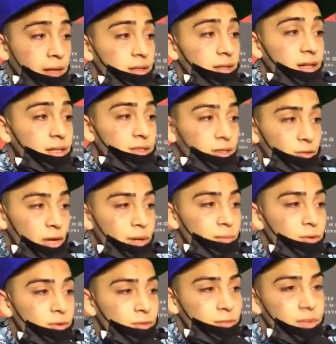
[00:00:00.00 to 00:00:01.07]
I think that's a
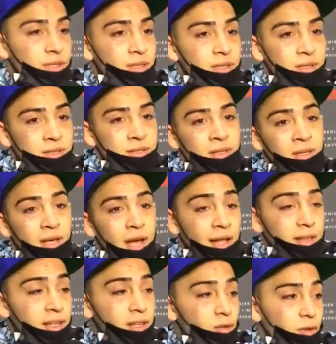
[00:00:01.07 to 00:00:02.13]
great move, because
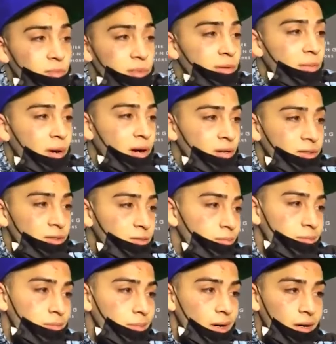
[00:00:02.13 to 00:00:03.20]
I think he will beat Barrios.
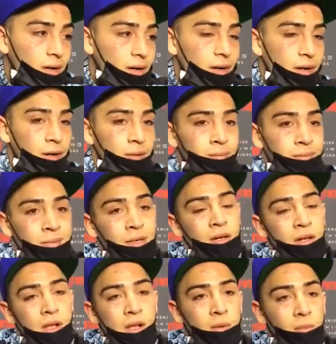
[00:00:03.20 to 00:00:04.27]

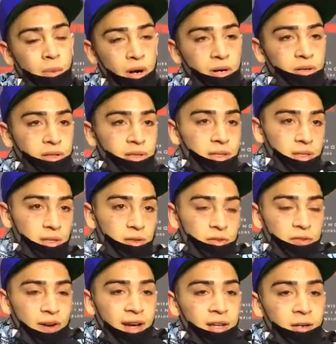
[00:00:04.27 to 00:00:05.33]
Barrios is a
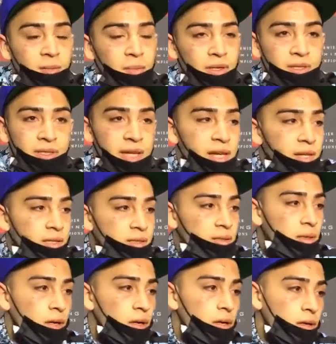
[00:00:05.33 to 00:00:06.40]
good fighter, but Tank is,
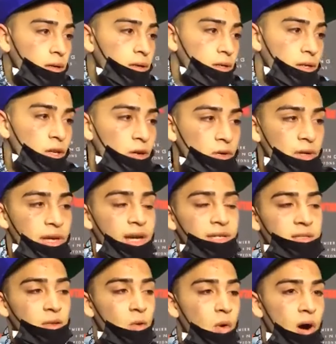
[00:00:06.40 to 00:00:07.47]
you know, he
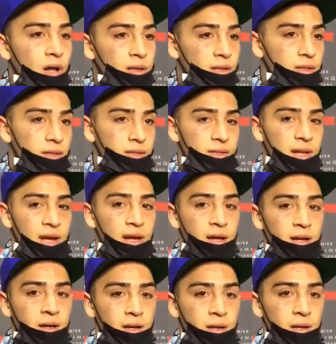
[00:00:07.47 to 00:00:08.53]
has the qualities
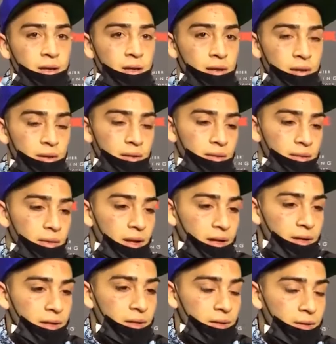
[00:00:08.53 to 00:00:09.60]
that
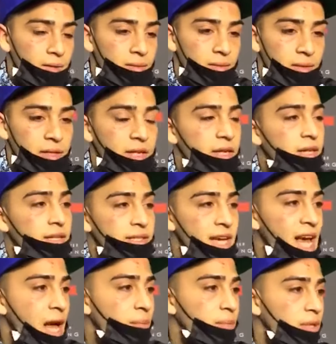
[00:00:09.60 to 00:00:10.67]
he can
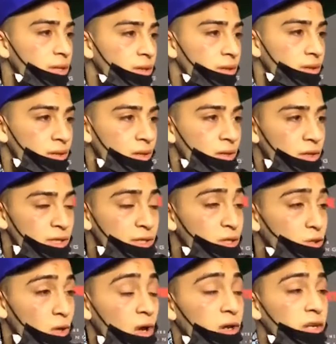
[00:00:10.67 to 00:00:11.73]
adapt, and you know, he's
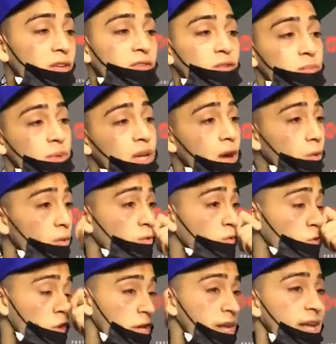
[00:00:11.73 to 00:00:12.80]
strong enough to be at
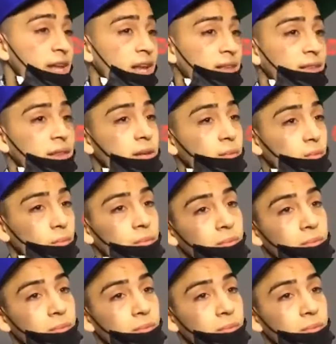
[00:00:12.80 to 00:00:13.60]
140. And I think,